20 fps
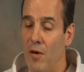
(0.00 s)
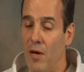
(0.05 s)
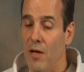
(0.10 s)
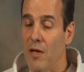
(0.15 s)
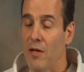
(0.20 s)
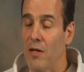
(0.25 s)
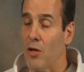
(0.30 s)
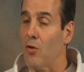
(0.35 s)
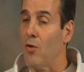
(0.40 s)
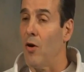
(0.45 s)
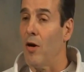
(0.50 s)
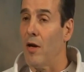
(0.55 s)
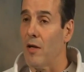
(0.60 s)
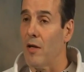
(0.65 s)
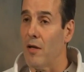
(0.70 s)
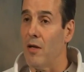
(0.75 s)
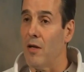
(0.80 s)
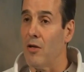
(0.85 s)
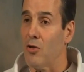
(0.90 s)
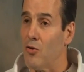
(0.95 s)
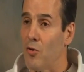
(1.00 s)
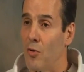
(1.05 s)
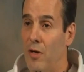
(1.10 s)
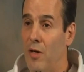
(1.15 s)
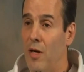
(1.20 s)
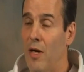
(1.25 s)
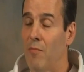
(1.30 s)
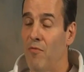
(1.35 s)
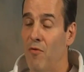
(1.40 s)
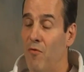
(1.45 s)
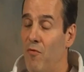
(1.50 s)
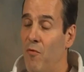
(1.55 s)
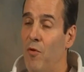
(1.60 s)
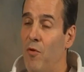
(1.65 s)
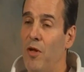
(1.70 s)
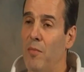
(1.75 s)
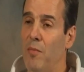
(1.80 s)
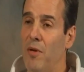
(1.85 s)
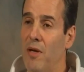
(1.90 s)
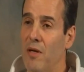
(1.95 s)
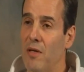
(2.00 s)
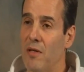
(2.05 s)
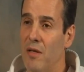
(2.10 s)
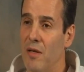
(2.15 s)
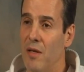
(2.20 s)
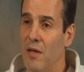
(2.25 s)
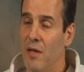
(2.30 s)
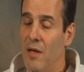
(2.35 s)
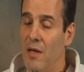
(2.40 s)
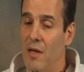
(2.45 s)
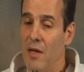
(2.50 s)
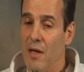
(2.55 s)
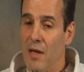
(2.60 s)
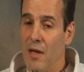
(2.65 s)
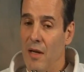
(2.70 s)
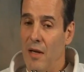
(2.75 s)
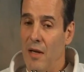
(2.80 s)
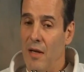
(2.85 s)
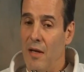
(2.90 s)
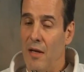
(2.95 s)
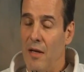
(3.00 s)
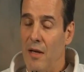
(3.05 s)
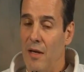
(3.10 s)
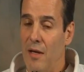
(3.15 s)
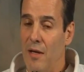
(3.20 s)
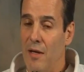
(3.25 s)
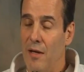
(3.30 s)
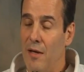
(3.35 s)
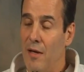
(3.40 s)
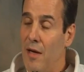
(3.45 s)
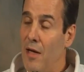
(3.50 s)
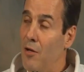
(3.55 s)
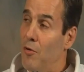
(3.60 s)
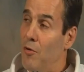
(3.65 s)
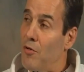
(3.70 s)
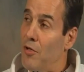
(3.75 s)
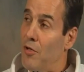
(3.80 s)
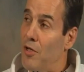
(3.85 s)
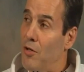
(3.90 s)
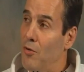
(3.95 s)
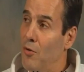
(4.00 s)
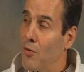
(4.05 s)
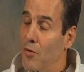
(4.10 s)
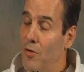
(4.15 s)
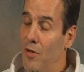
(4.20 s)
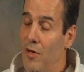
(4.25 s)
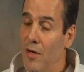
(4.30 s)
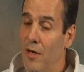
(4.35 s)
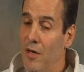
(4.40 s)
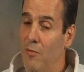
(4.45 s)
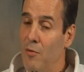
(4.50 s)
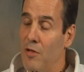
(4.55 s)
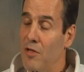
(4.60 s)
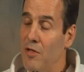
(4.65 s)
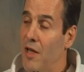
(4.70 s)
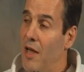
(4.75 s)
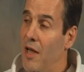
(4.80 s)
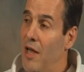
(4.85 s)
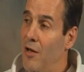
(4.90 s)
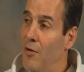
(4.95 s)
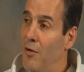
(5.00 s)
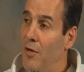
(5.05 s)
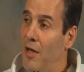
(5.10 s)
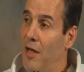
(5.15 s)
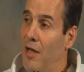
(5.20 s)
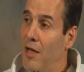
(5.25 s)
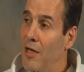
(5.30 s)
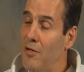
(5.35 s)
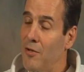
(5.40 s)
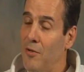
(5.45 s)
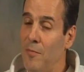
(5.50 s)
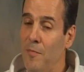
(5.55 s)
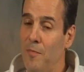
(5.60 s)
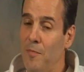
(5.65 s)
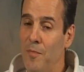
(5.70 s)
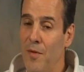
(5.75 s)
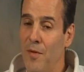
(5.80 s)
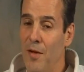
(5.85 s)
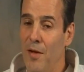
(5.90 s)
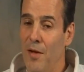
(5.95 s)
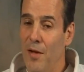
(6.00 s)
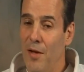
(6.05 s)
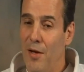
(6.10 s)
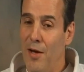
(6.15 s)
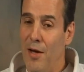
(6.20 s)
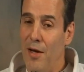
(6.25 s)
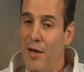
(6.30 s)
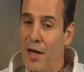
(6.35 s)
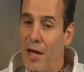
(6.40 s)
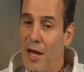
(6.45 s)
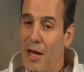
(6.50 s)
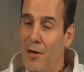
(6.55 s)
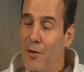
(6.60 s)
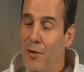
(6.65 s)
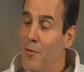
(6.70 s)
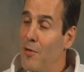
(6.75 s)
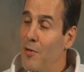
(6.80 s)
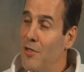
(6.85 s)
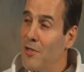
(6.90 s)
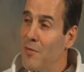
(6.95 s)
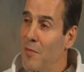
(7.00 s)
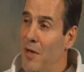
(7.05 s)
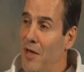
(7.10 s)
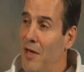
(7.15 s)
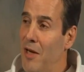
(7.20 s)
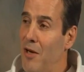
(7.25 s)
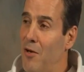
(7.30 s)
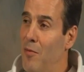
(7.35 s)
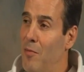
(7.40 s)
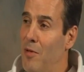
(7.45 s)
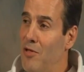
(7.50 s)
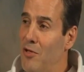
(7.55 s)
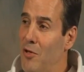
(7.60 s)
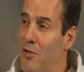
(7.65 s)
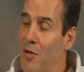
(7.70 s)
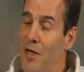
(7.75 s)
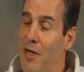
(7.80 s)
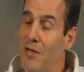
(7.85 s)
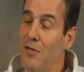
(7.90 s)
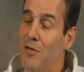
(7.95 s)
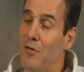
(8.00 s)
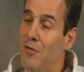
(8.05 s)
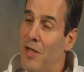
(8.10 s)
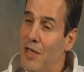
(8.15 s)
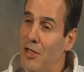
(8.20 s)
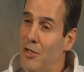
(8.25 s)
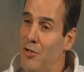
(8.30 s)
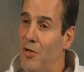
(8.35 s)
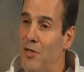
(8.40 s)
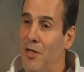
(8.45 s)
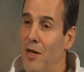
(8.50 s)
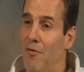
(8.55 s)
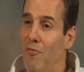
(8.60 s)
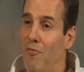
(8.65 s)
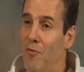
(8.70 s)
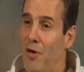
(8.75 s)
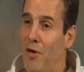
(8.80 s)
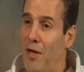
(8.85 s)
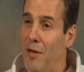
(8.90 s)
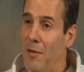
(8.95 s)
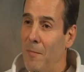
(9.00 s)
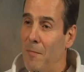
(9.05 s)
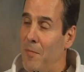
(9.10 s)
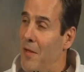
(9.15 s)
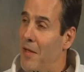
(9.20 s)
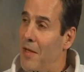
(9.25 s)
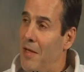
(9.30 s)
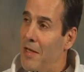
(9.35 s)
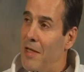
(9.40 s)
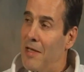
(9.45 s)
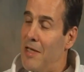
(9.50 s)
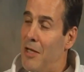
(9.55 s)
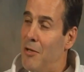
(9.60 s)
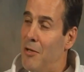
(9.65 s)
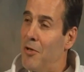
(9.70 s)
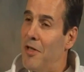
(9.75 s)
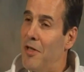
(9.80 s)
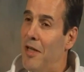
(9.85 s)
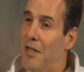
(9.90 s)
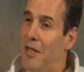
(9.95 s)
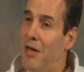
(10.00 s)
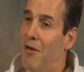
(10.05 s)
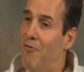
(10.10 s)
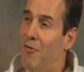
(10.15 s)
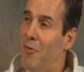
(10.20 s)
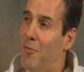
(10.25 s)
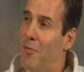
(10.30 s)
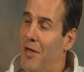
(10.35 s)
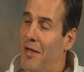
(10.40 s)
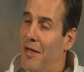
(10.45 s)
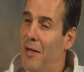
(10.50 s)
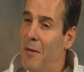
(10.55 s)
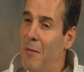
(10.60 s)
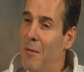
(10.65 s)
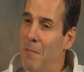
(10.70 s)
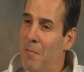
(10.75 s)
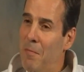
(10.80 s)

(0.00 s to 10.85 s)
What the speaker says: Hugging the toilet and throwing up for 40 minutes. And I looked at the door, and it was Hélio and Rickson. And Hélio was making a comment, so Rickson, that's your tough friend? He doesn't look that tough for me.